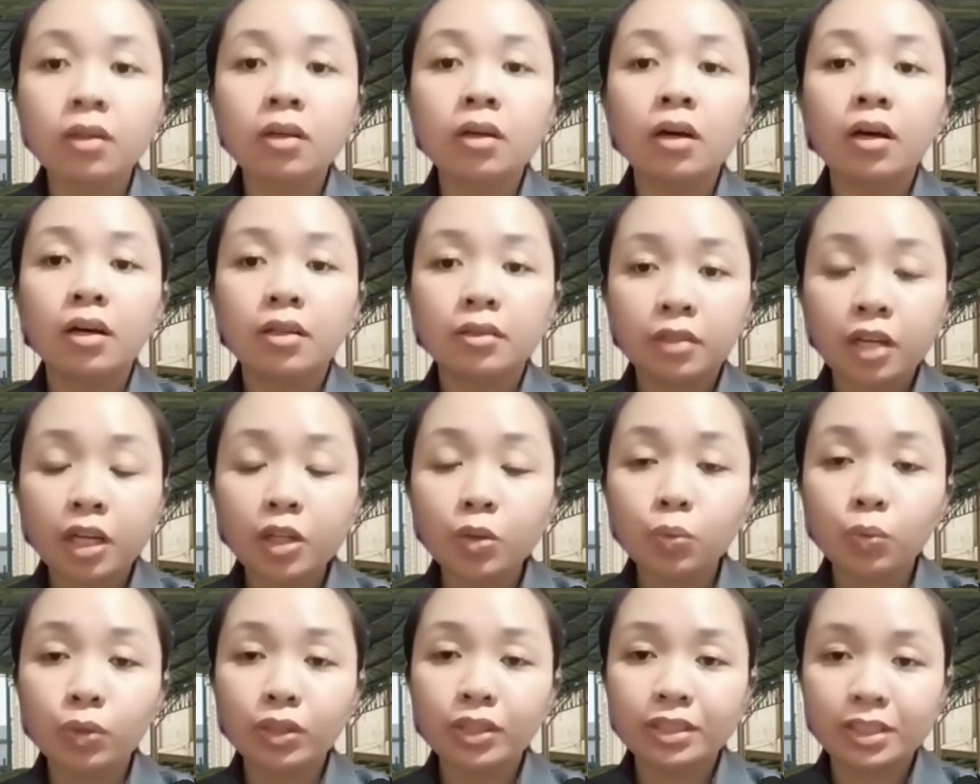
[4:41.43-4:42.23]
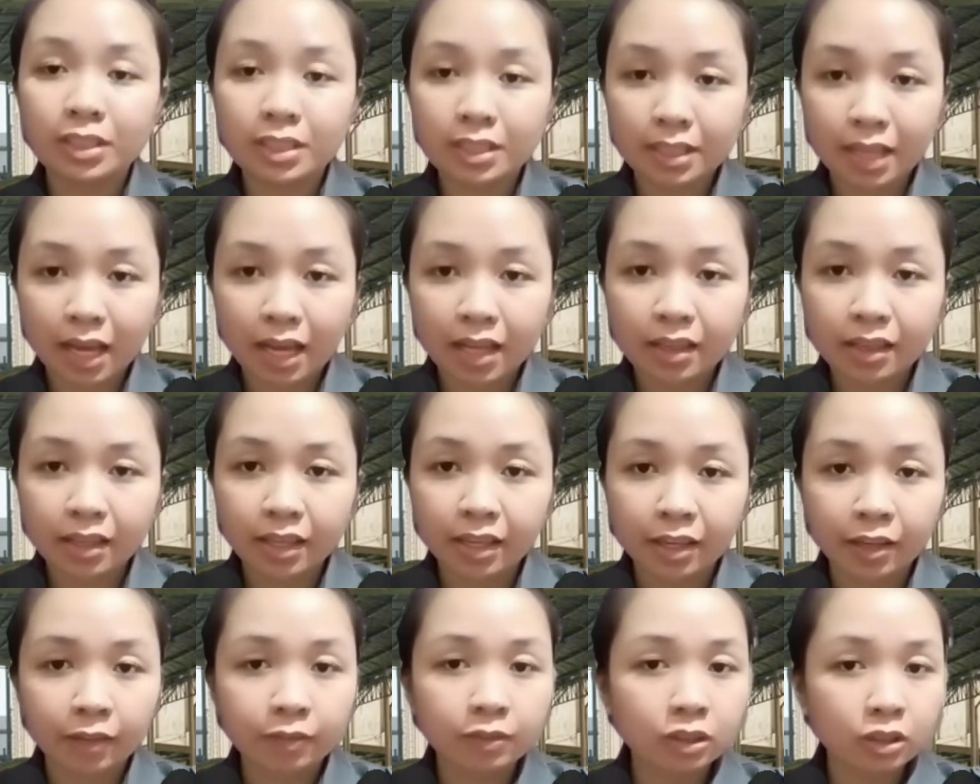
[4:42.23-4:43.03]
notwithstanding if
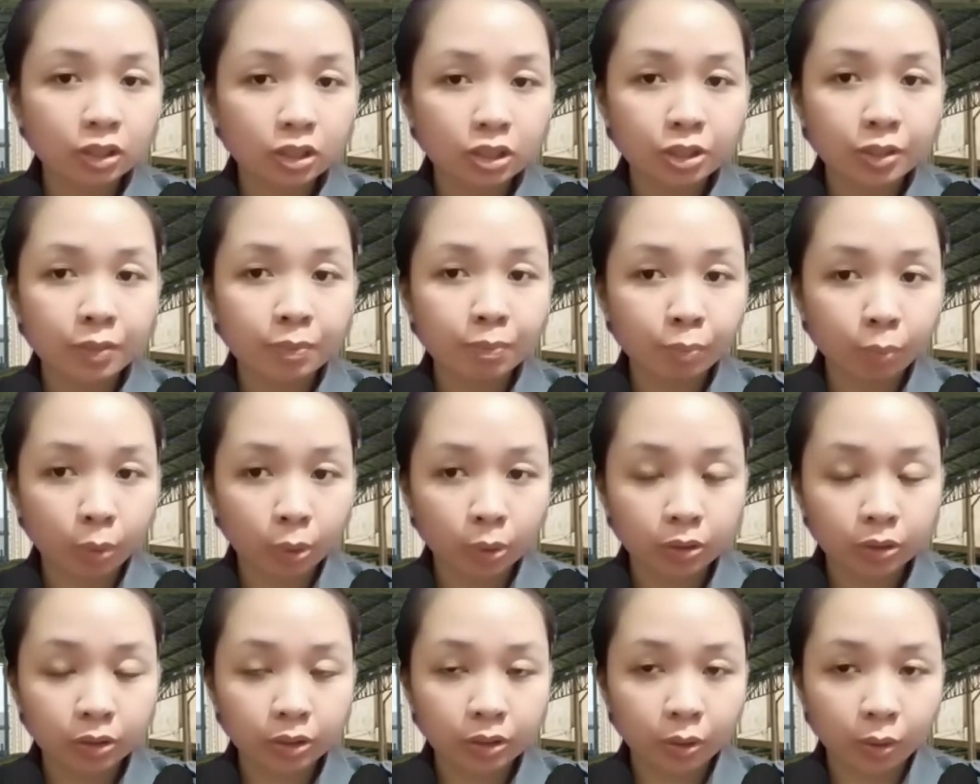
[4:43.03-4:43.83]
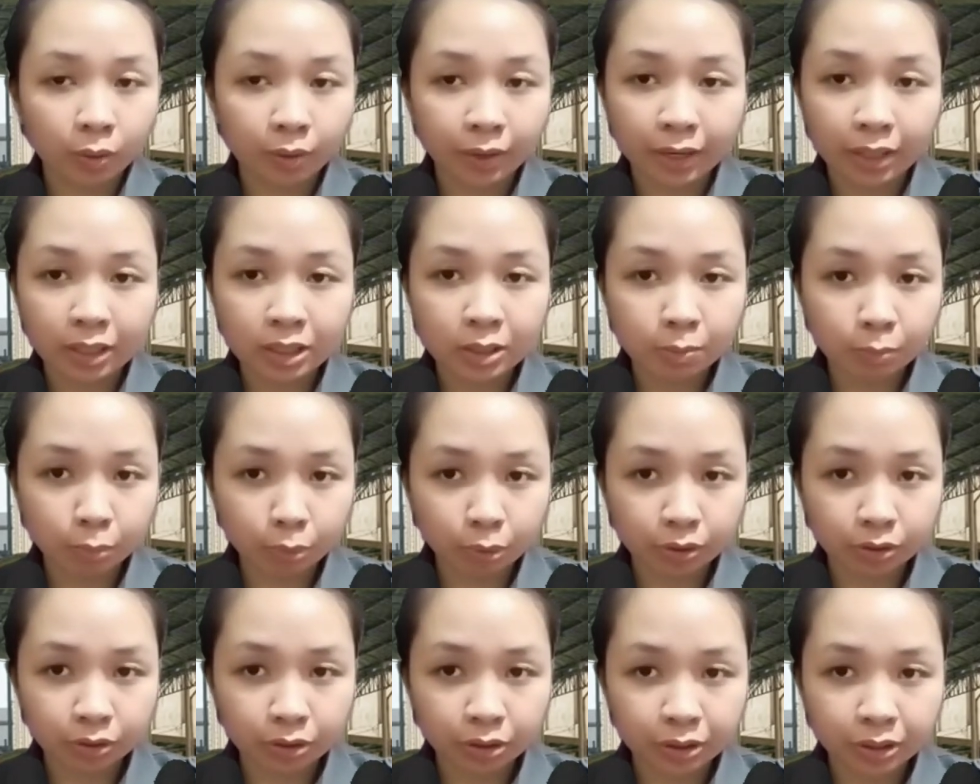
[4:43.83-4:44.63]
such importer or
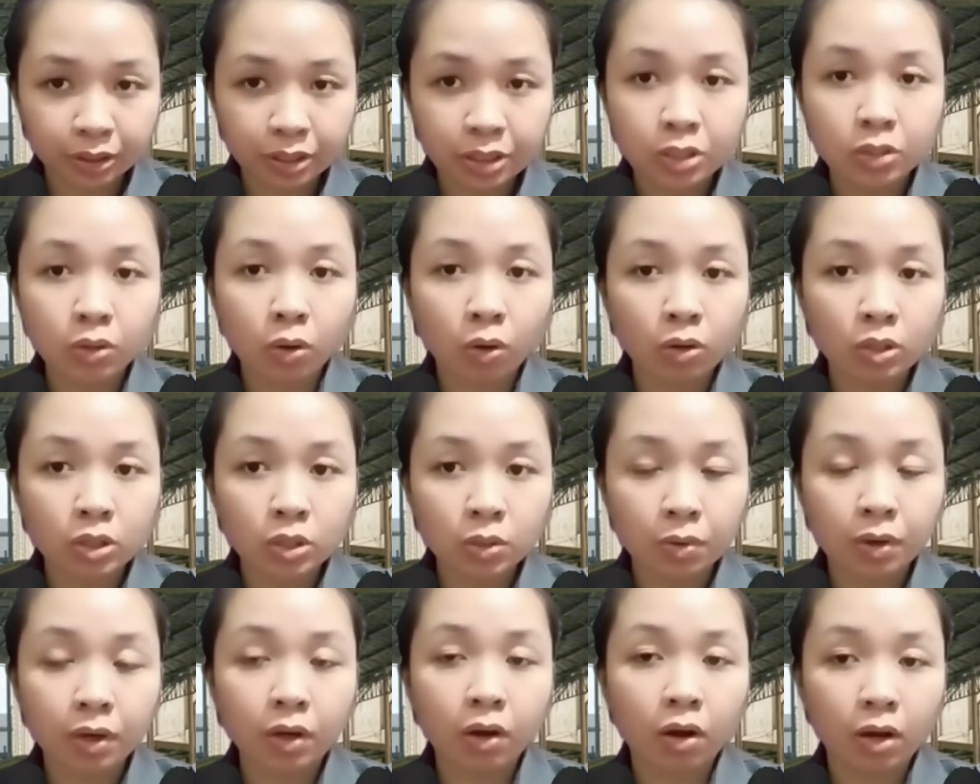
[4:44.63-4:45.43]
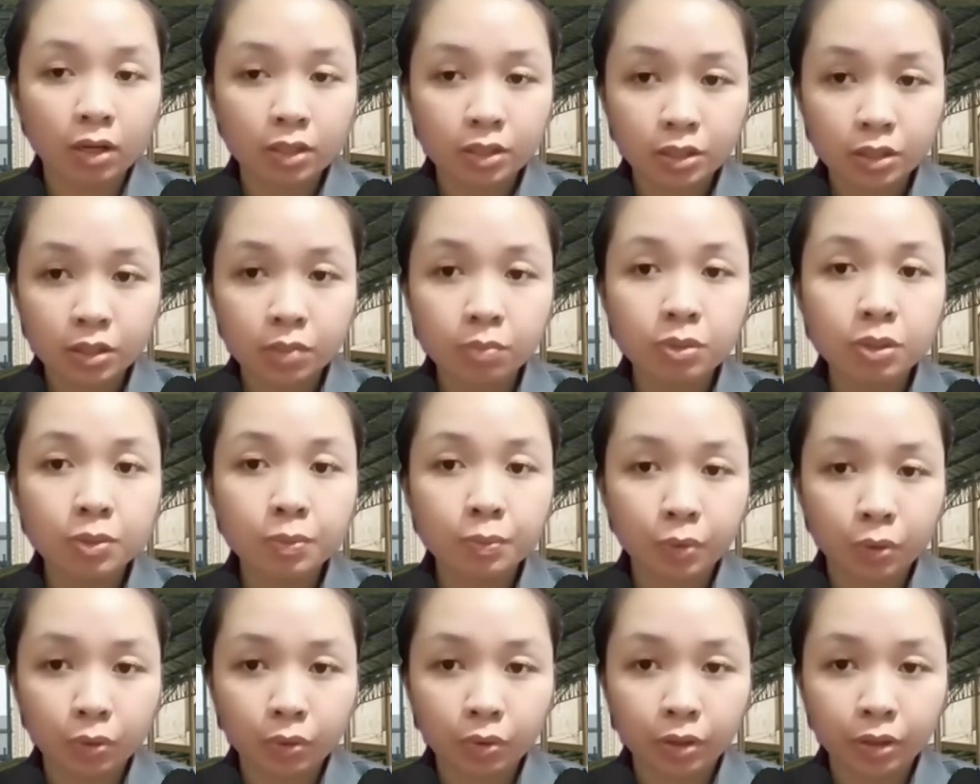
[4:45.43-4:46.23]
exporter is also a customs
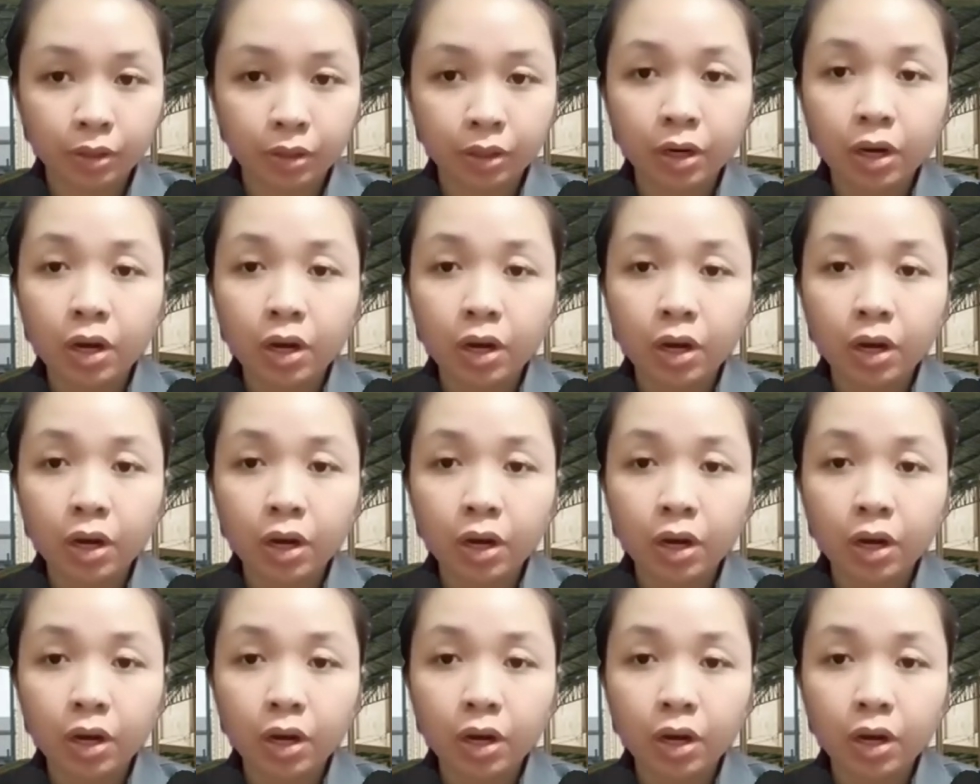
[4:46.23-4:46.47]
broker